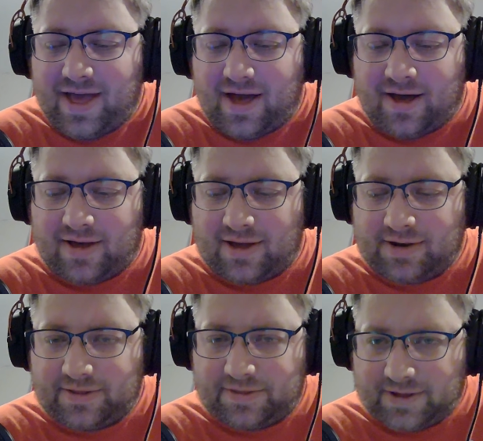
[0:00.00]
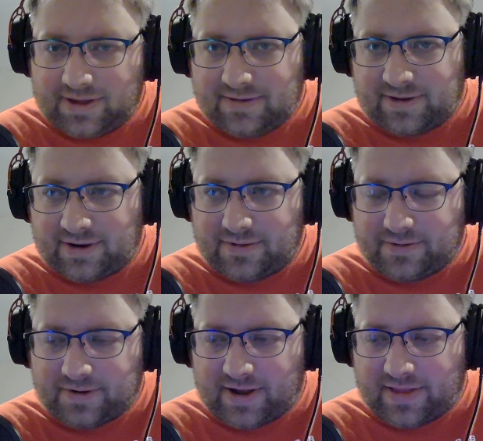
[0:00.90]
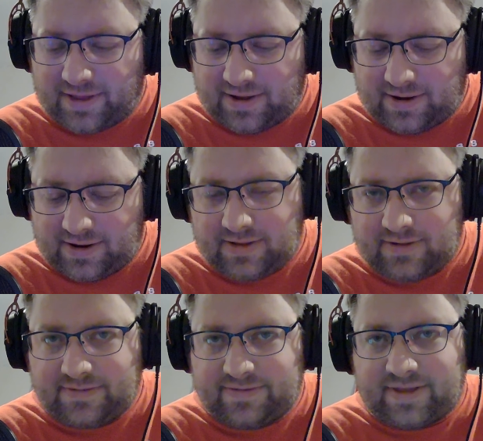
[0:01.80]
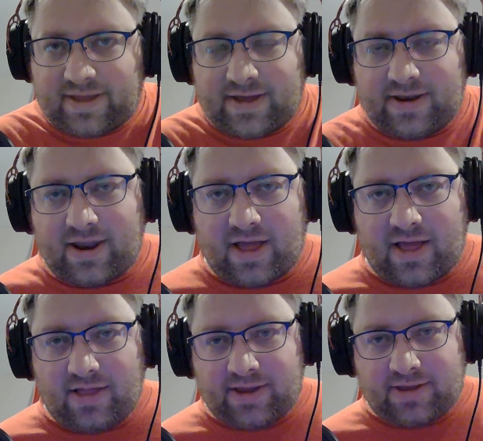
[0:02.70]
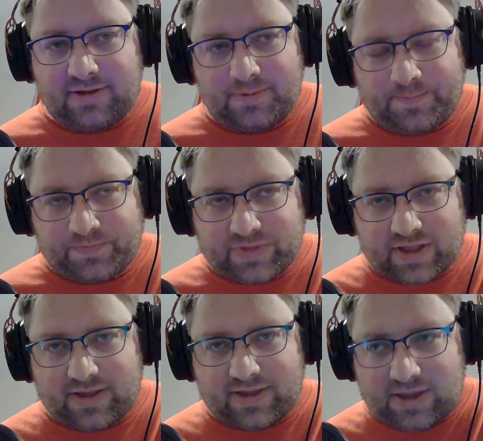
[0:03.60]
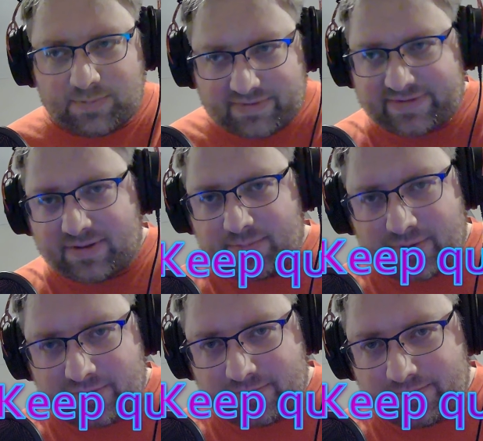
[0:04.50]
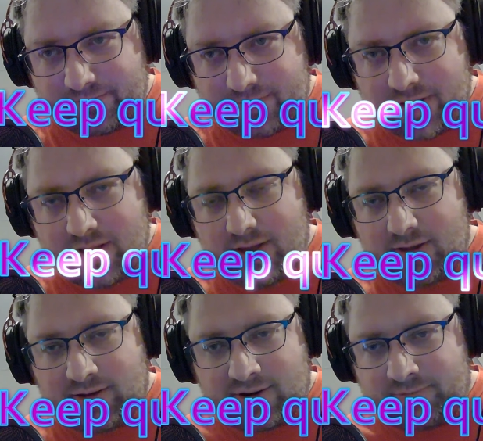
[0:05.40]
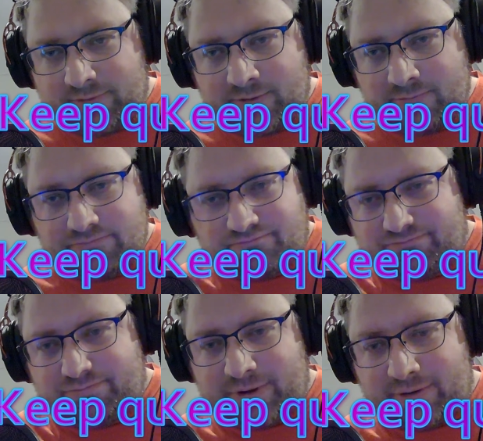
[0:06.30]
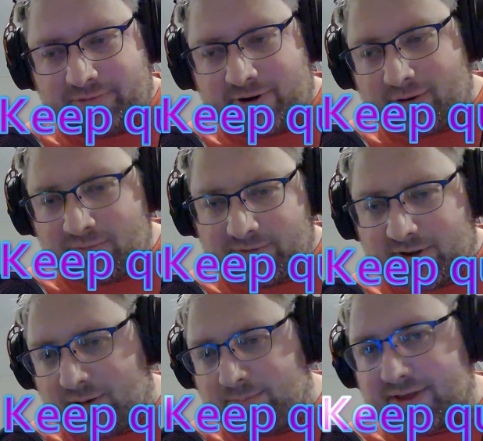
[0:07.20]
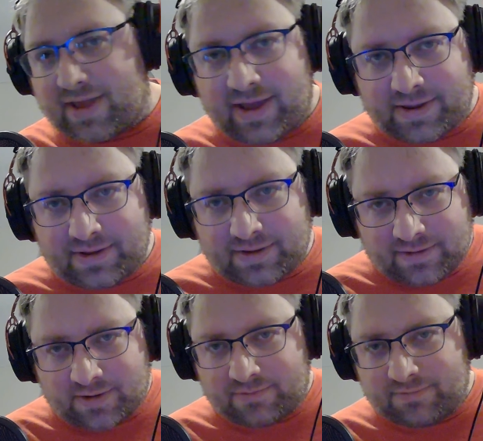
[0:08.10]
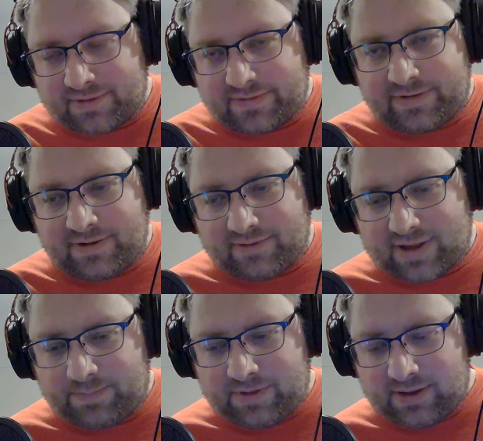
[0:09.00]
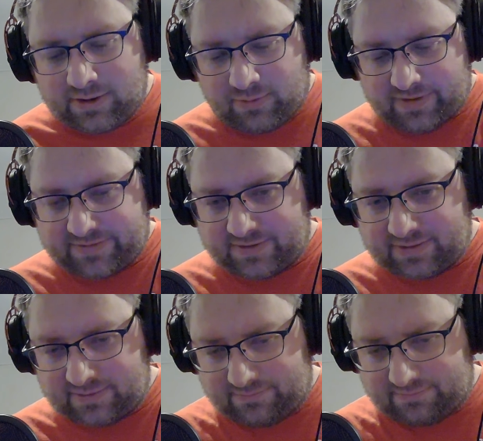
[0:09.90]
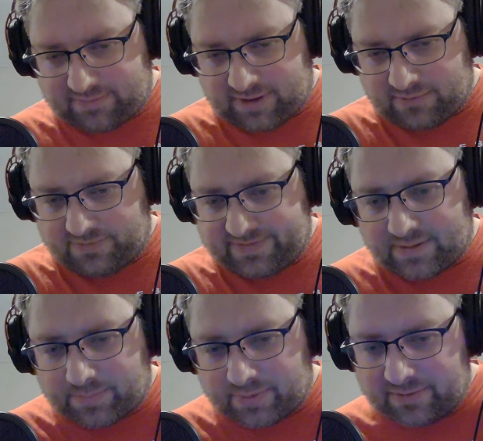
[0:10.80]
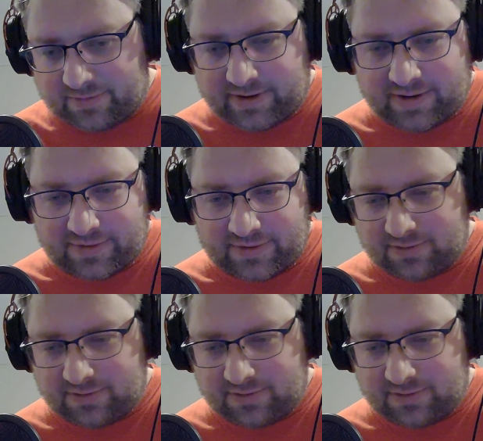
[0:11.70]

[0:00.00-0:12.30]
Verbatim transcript: uh, another thing is, another guideline is that, like, keep it simple. You know, don't, you know, try to overcomplicate it. You know, just, you know, keep the question, you know, simple. Like, nothing